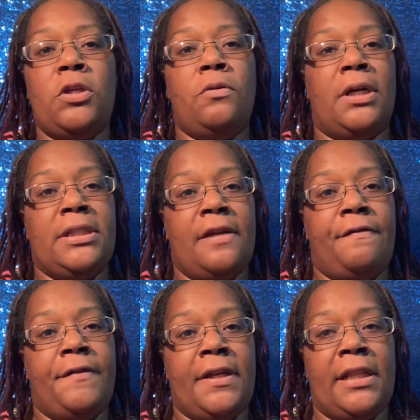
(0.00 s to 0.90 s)
you are
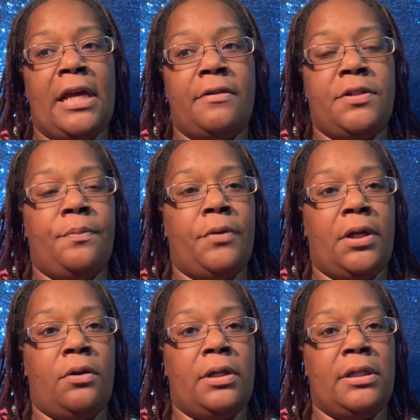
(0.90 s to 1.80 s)
definitely allowed to
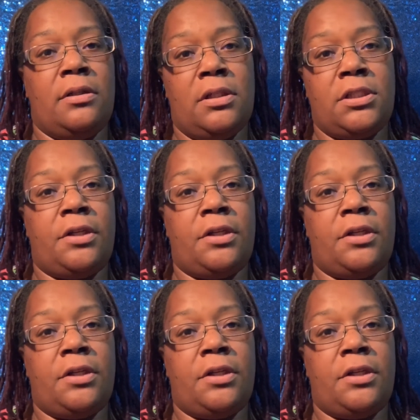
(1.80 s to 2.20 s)
bring on